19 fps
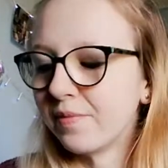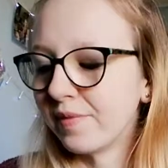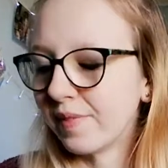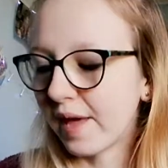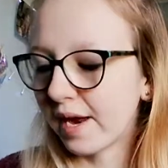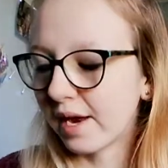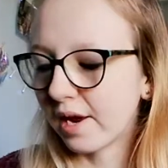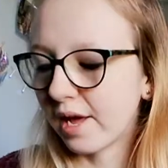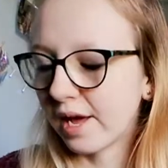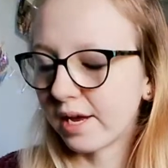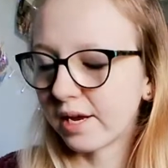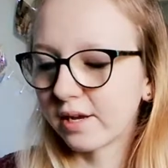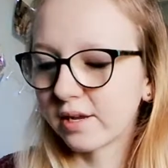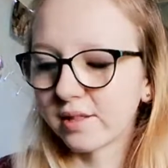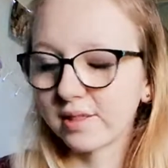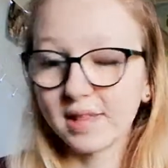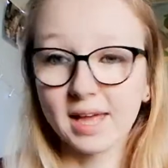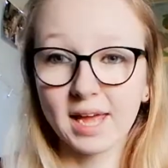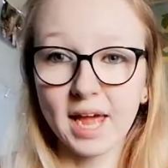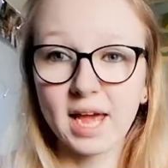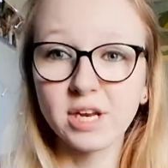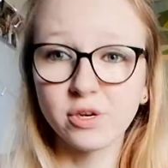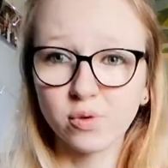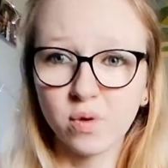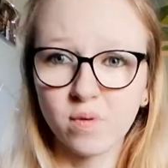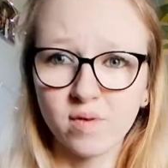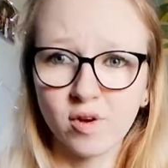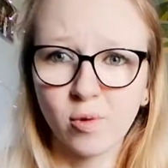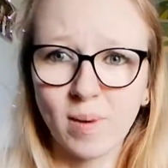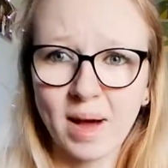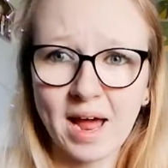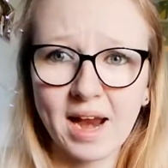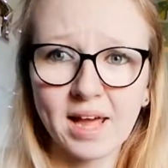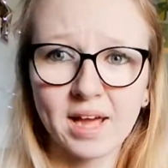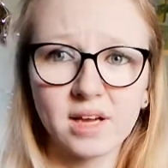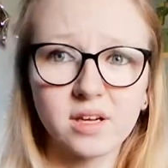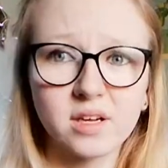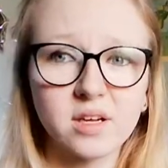Then, like, they get into a real
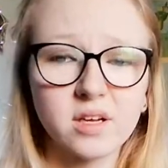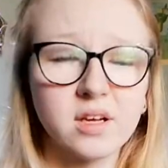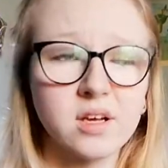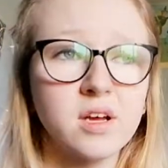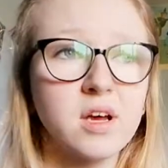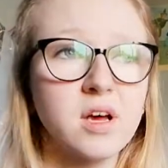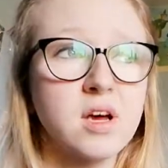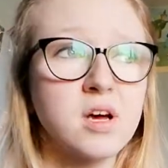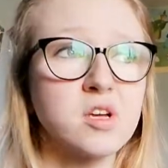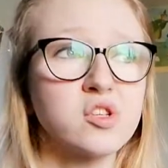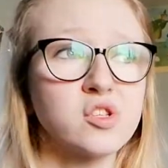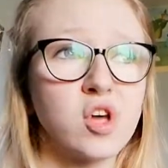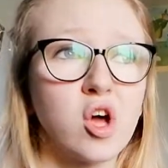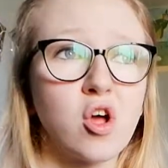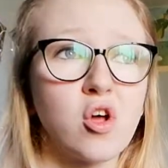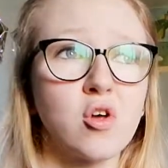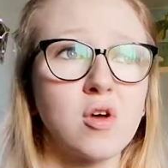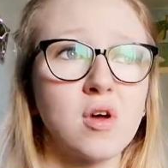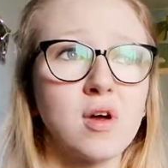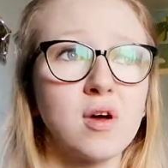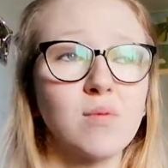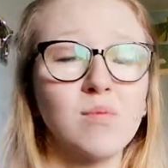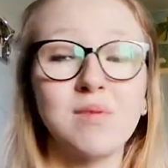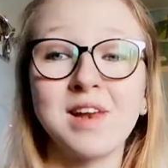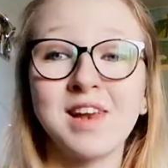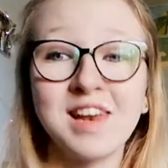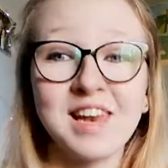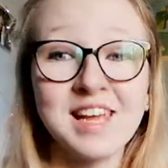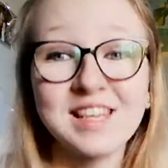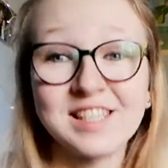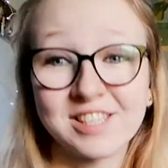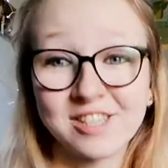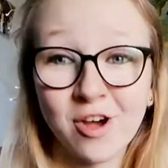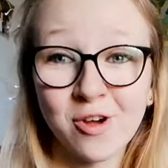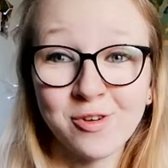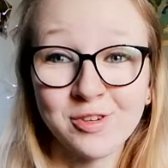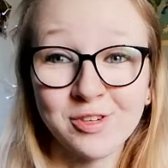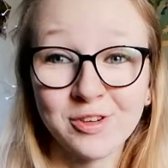panic. So, please
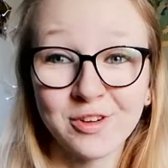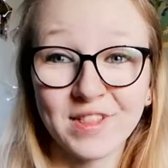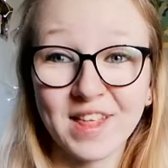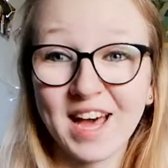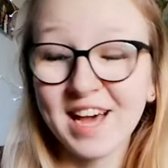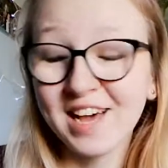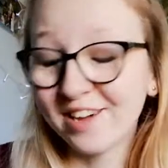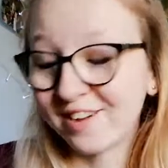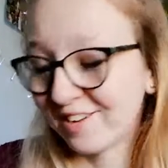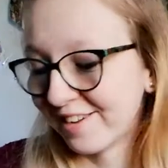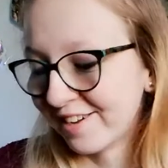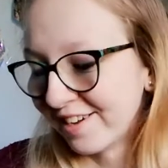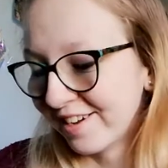don't do that.